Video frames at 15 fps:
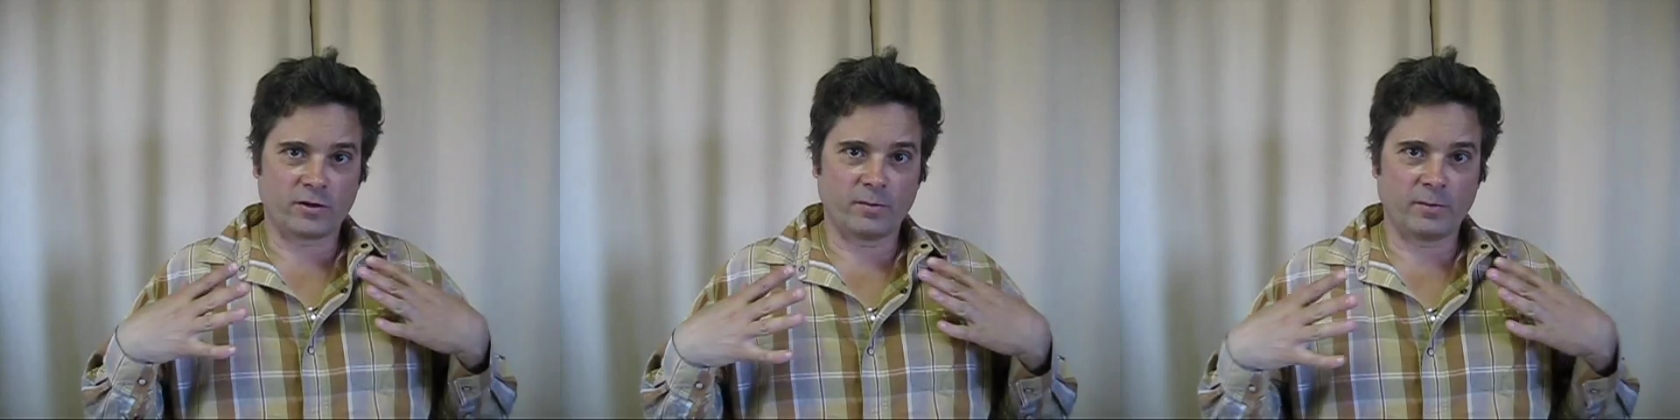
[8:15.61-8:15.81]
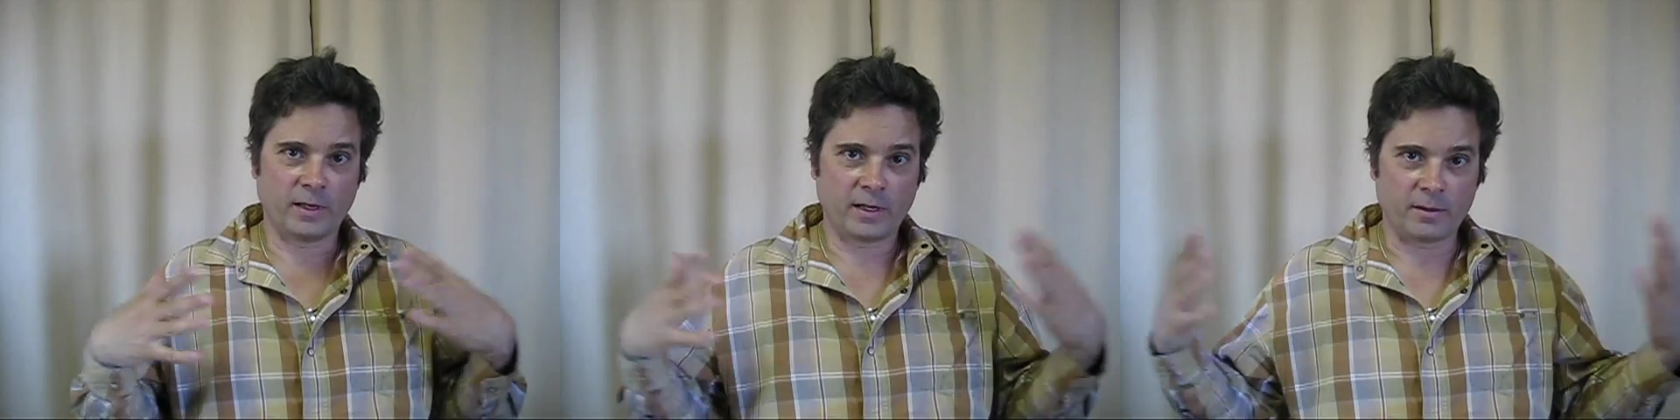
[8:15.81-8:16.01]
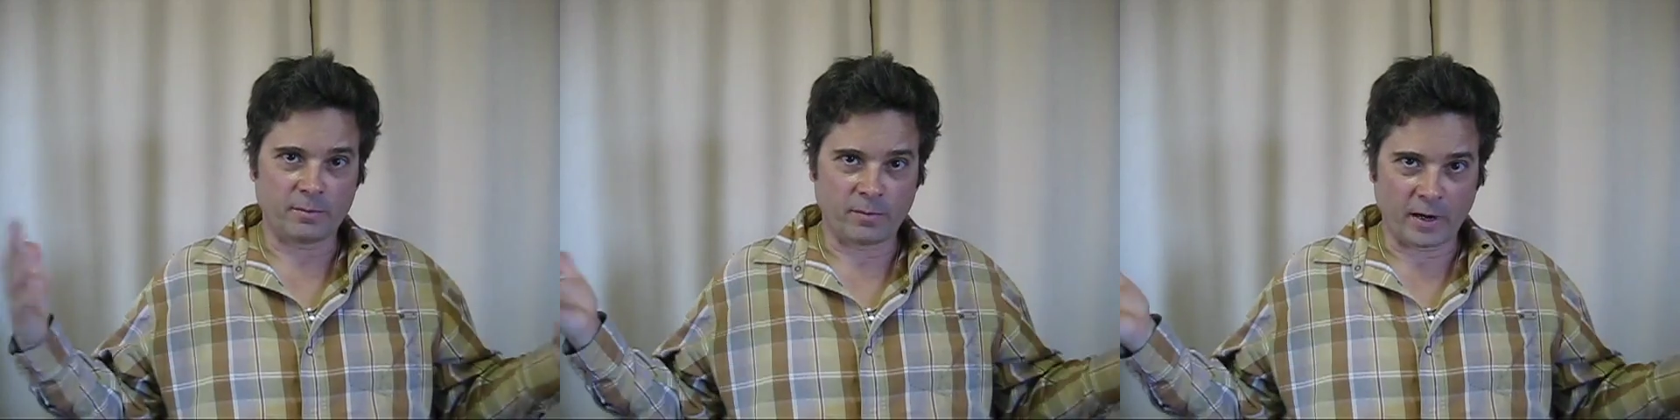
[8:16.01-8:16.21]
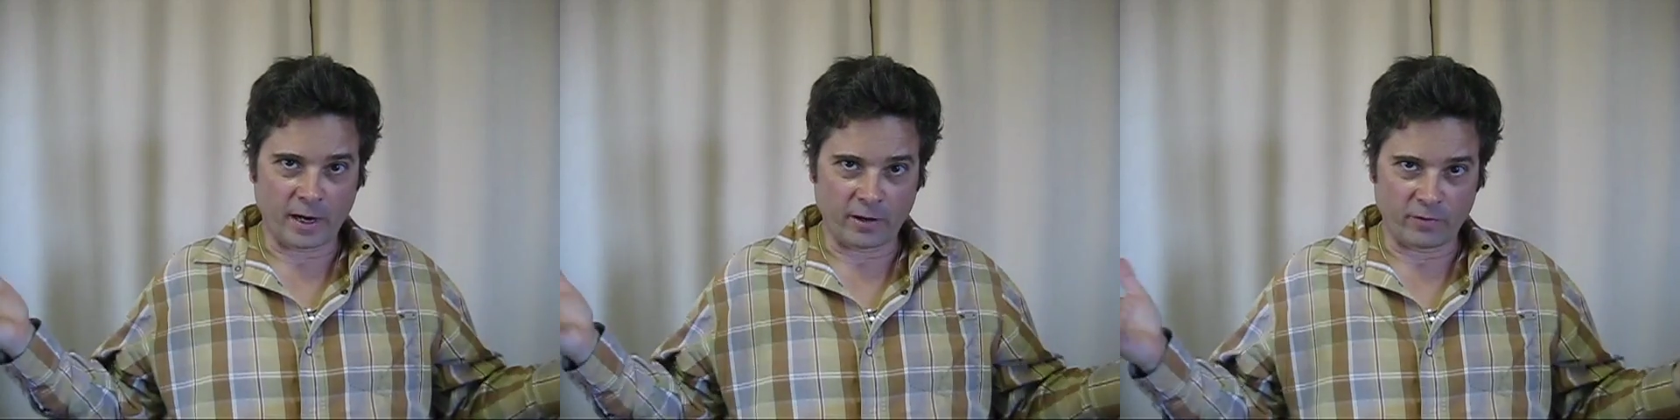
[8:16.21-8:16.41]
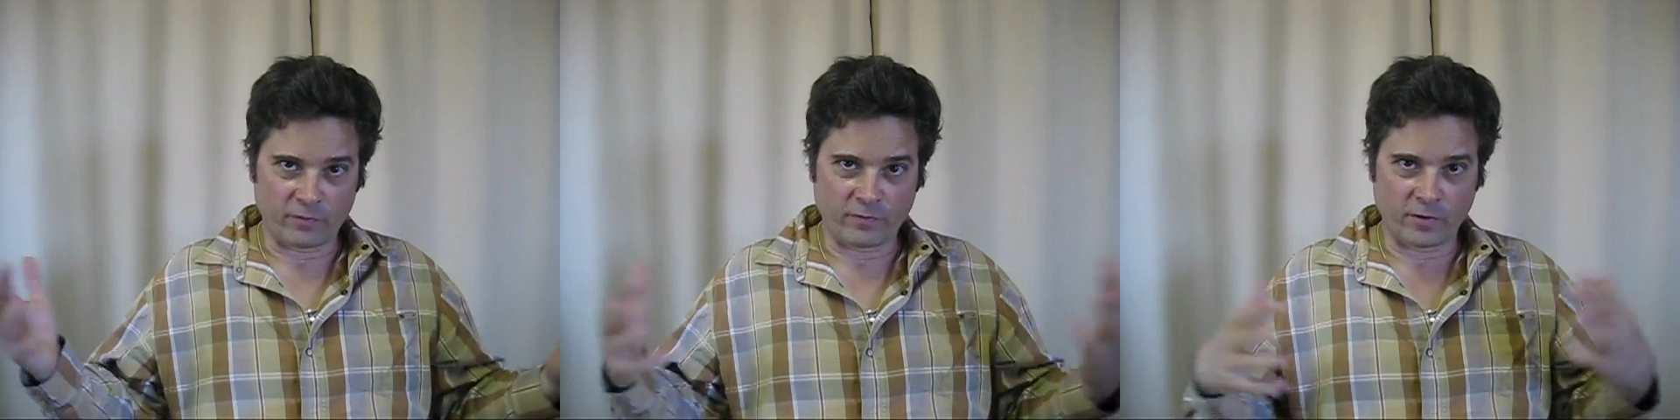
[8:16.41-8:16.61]
emitting
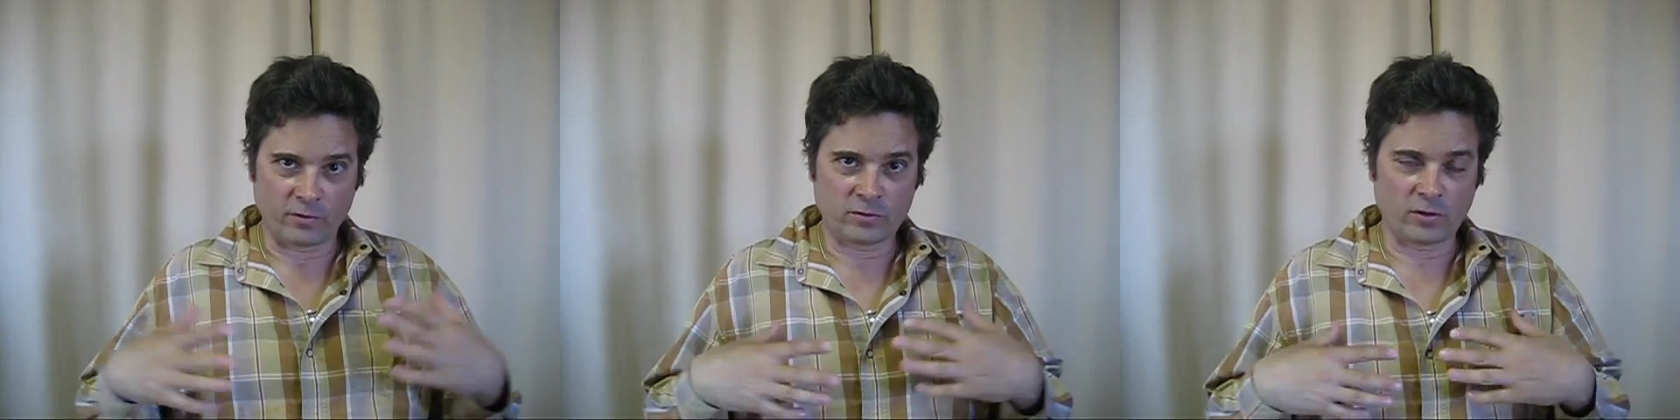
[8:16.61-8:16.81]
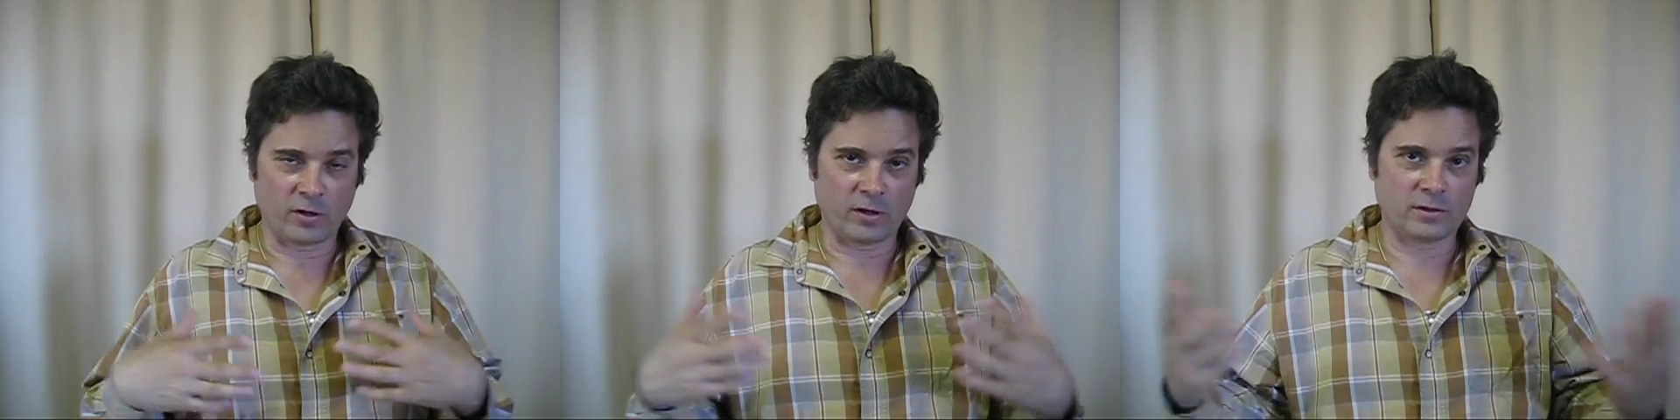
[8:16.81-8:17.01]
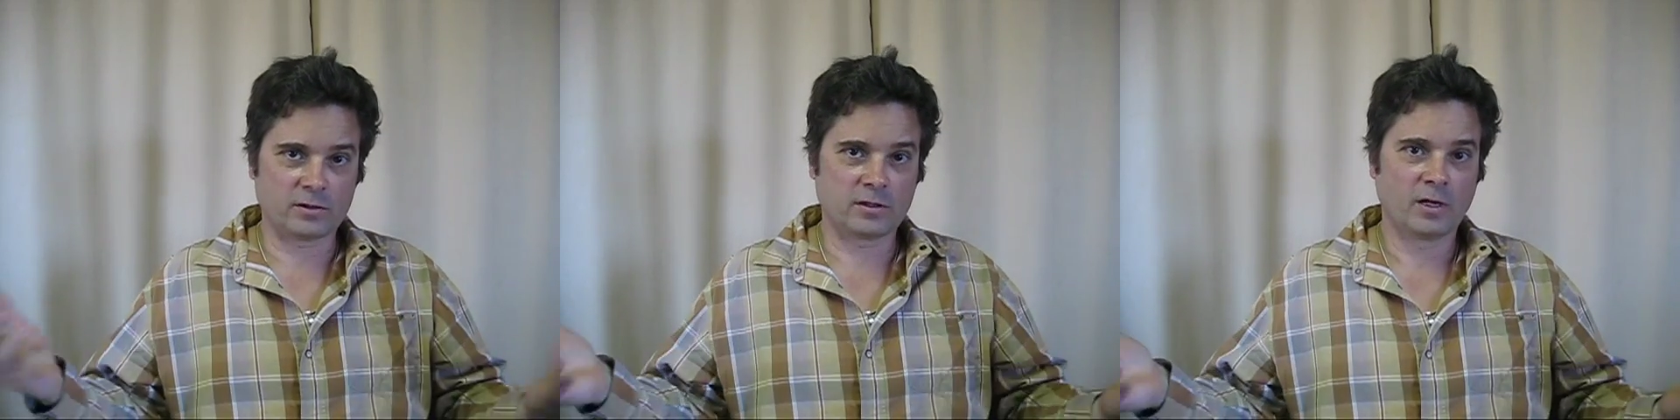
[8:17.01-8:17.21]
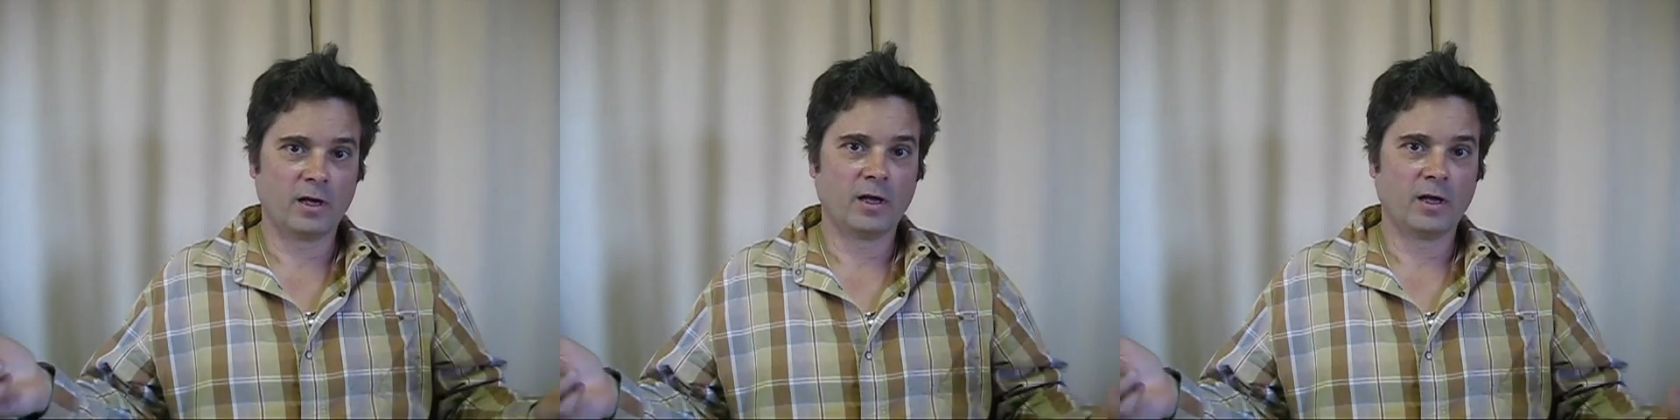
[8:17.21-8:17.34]
biophotons